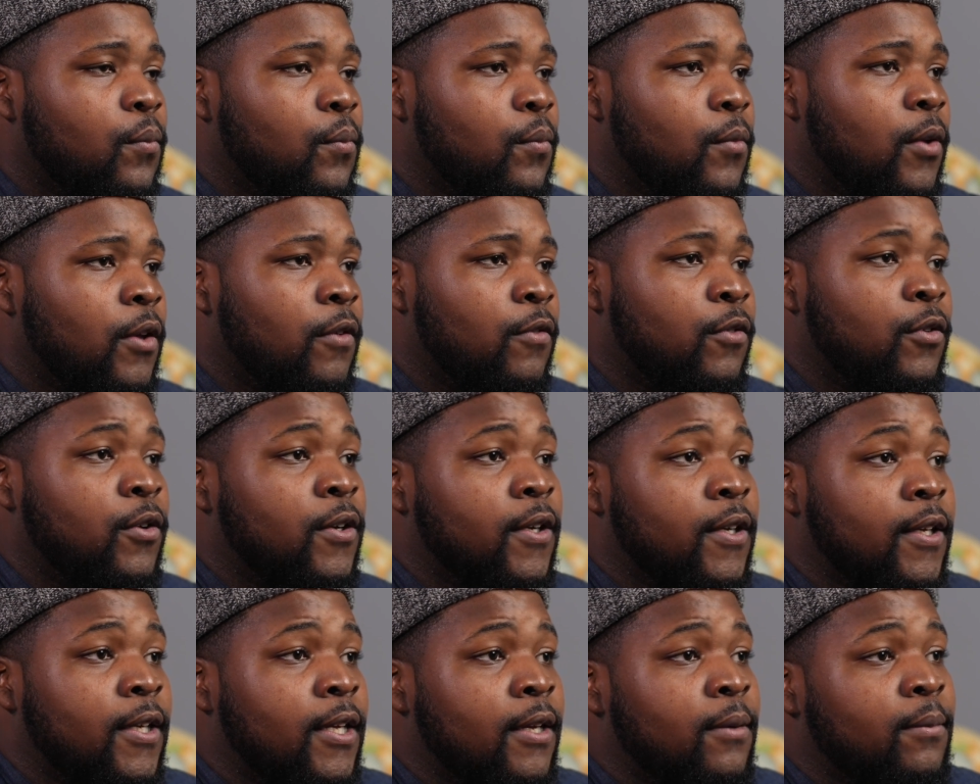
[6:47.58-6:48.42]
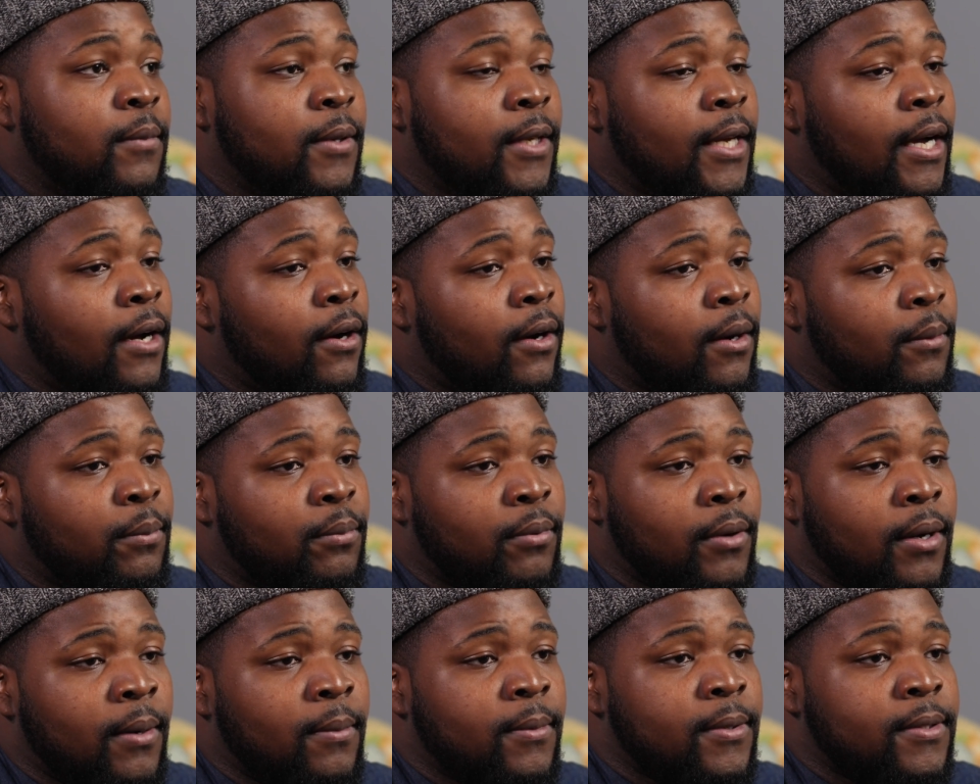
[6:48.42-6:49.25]
if you can get me out, I
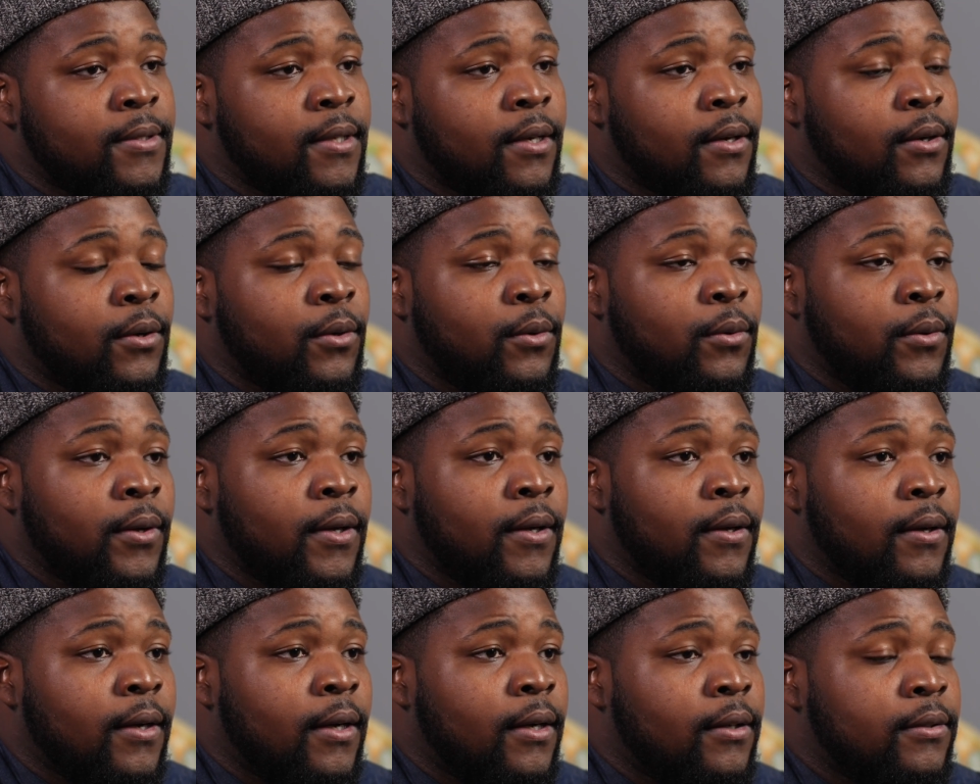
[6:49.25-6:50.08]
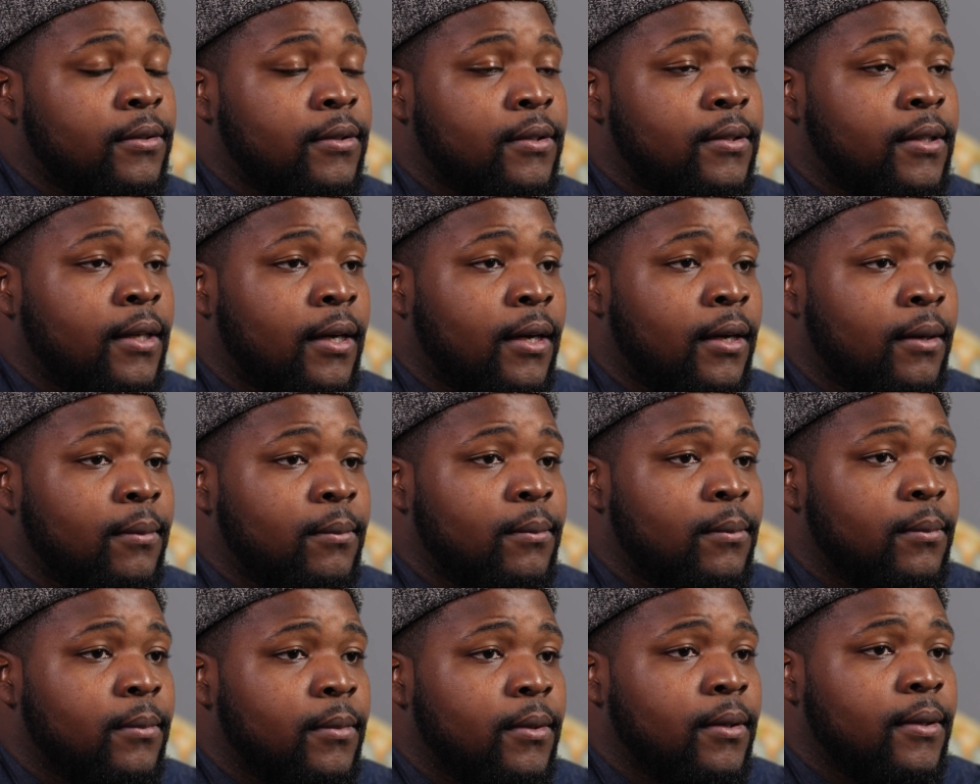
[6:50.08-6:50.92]
promise I'll quit. I'll stop
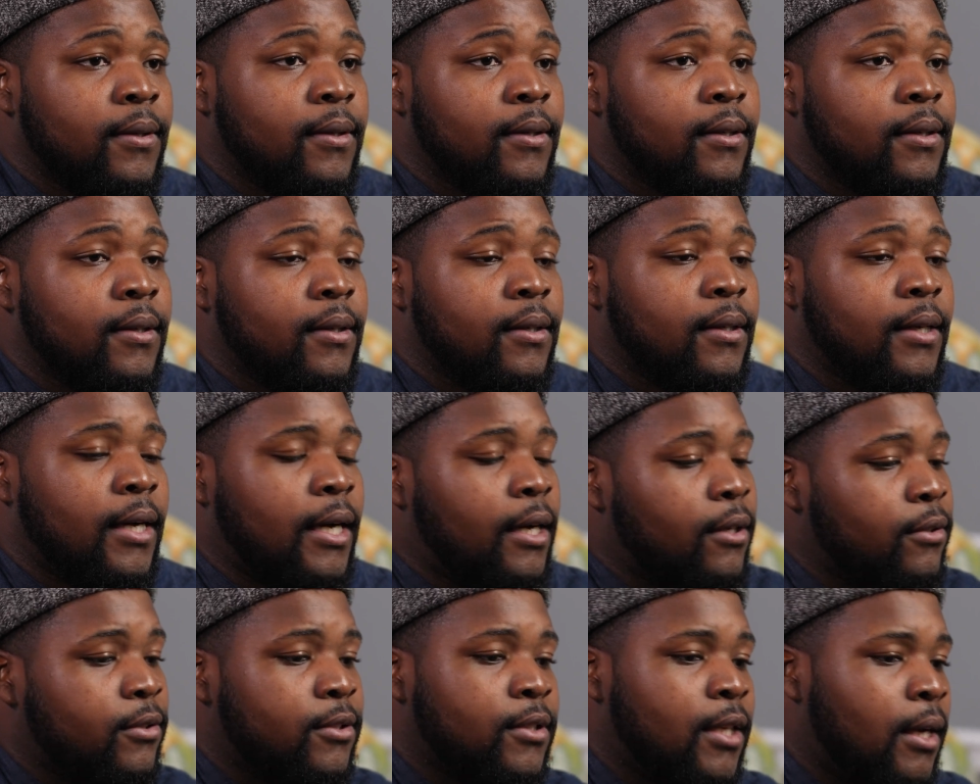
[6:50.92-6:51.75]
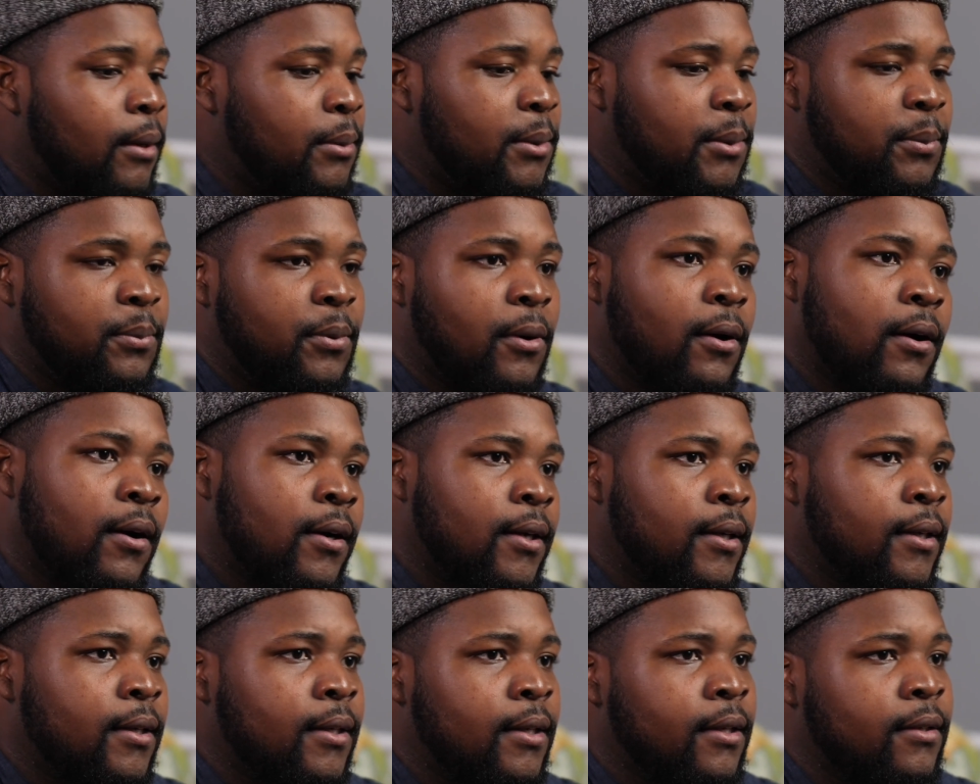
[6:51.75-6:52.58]
the
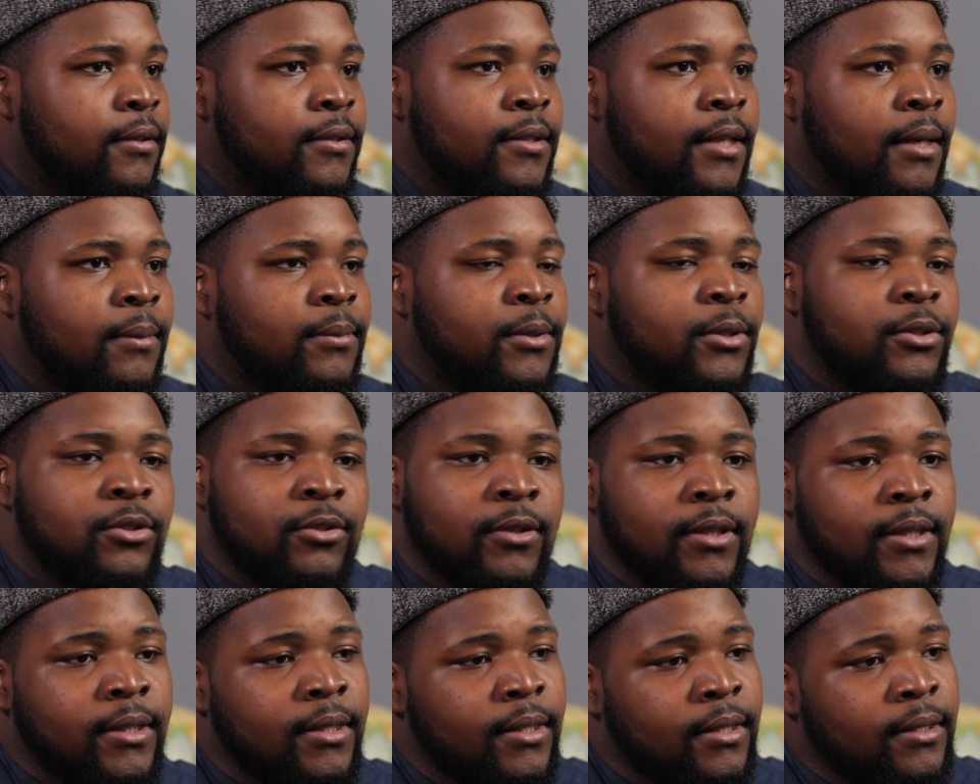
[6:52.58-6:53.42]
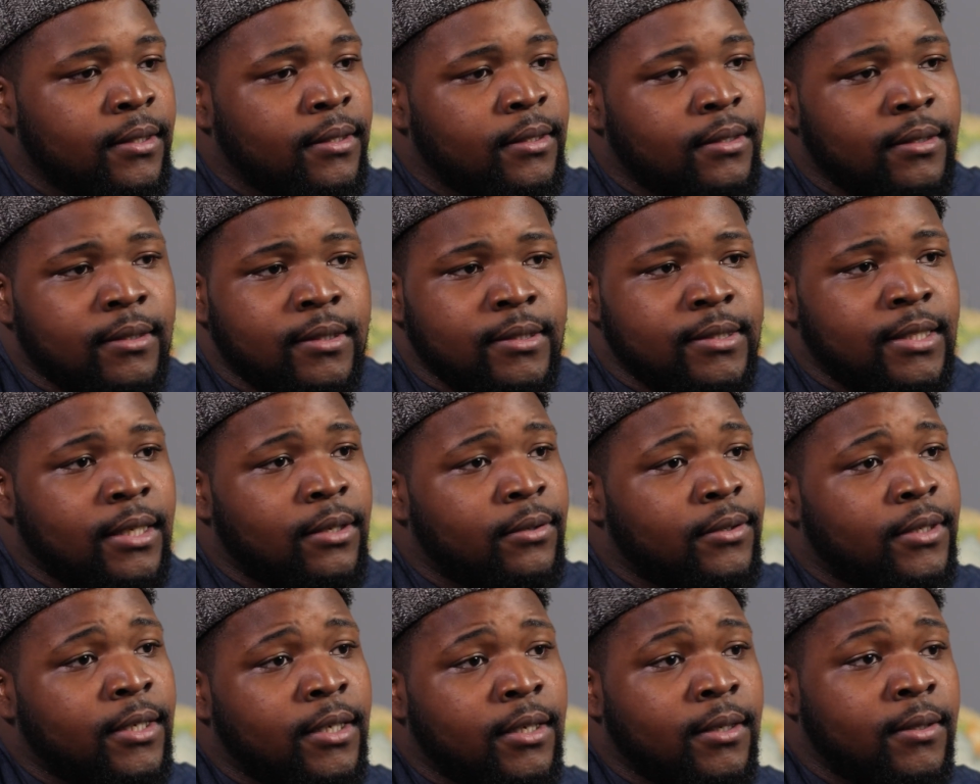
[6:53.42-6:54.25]
partying, I'll stop the drinking, because I don't
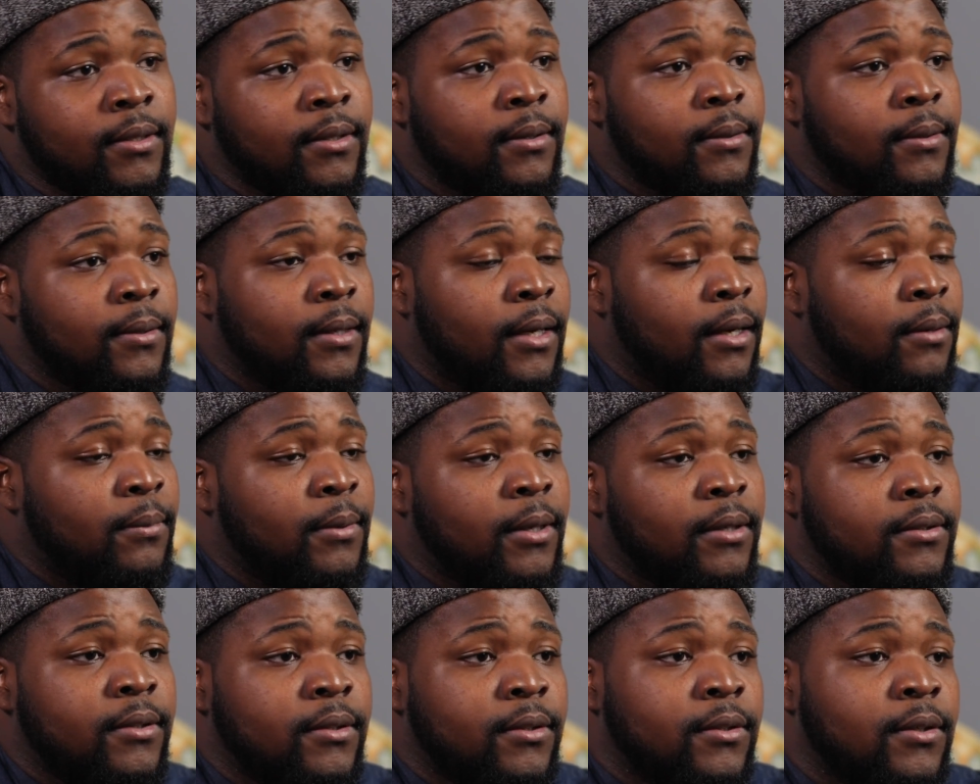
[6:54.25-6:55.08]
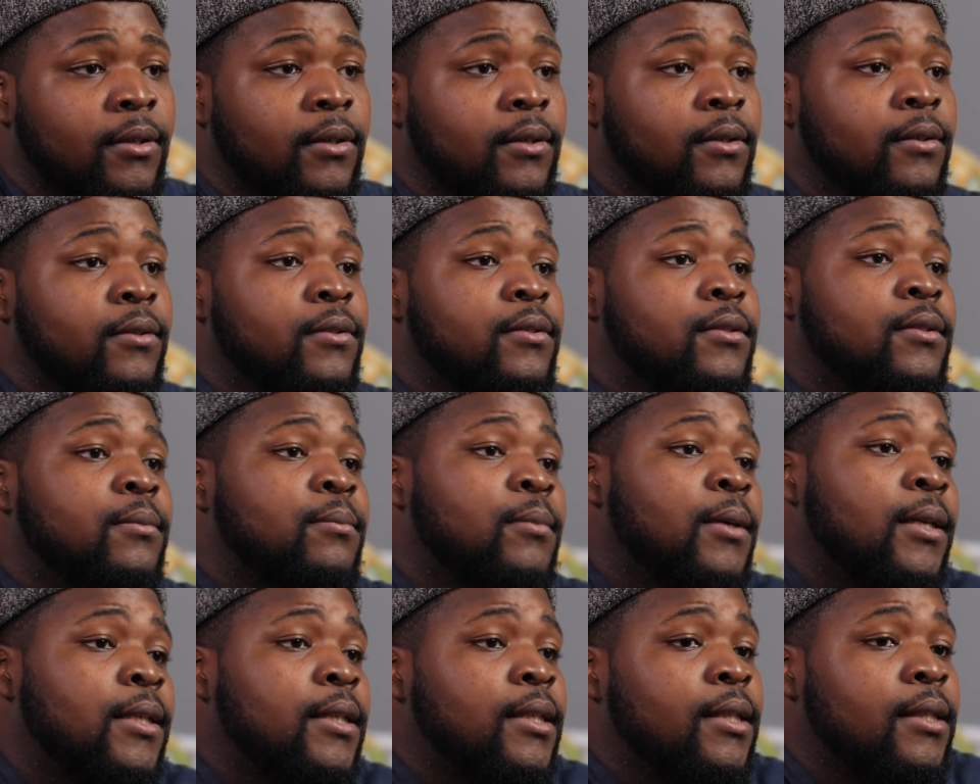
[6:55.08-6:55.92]
care about the girls, the
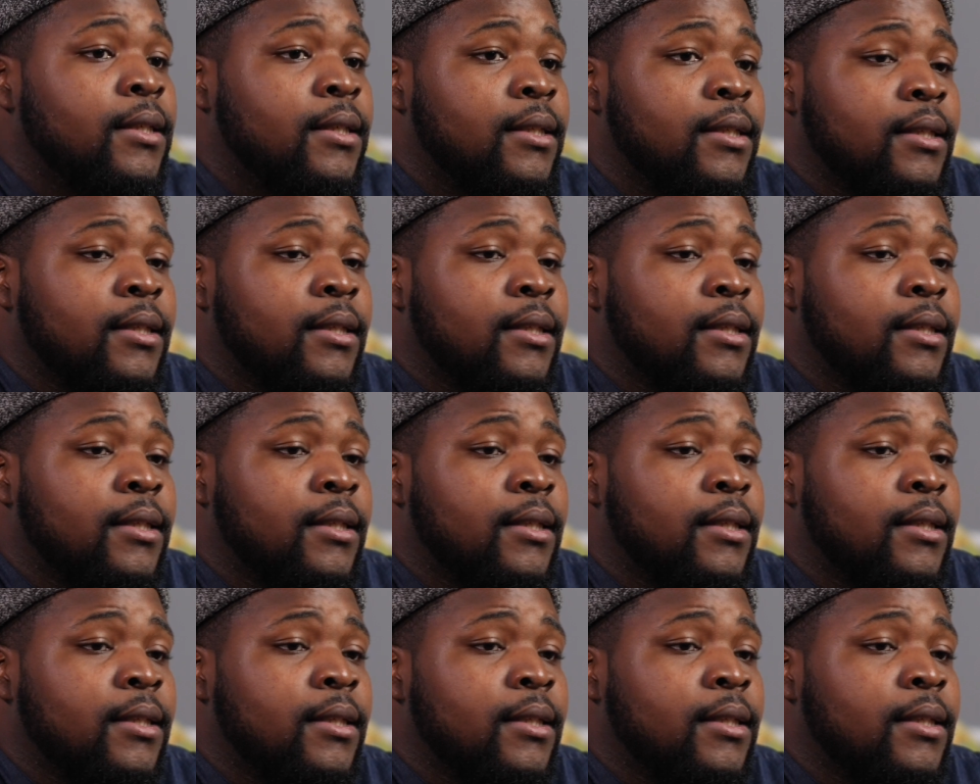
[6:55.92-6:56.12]
money,